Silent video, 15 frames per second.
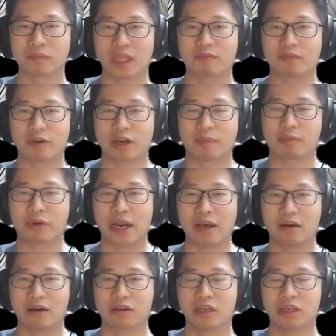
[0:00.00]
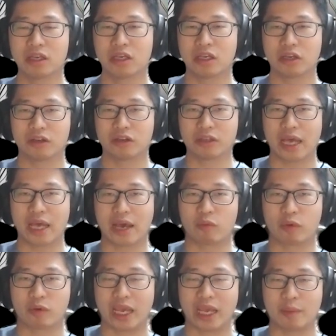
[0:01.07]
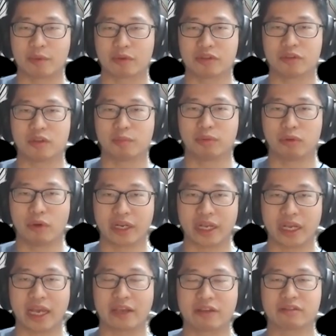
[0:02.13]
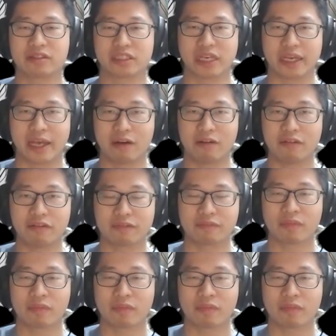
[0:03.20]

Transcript: Very proud, you know, that we were able to deploy that at UCI Health.